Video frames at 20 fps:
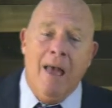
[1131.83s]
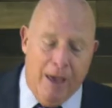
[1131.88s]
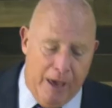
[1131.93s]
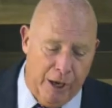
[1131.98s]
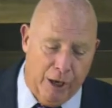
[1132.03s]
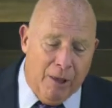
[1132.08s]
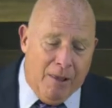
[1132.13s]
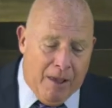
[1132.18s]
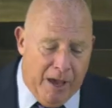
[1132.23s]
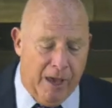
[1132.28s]

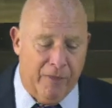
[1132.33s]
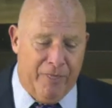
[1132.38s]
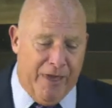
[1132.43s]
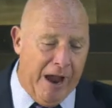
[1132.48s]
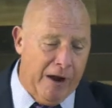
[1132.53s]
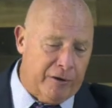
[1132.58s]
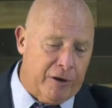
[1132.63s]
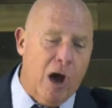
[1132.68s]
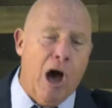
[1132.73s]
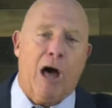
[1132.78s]
Uh, uh,
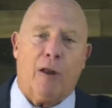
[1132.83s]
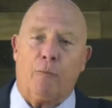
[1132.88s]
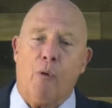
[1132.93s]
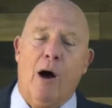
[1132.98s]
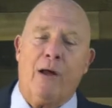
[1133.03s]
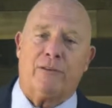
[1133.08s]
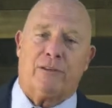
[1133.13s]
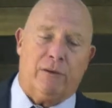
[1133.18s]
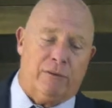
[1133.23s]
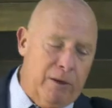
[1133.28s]
their God
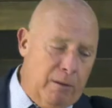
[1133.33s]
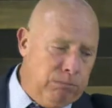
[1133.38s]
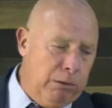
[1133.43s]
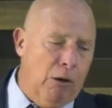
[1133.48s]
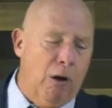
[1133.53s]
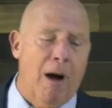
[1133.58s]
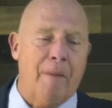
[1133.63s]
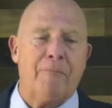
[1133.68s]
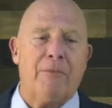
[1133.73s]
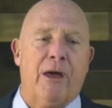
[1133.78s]
wants to
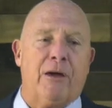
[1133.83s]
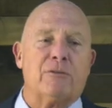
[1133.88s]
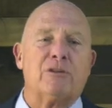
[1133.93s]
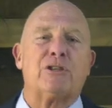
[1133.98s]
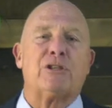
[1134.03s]
throw up their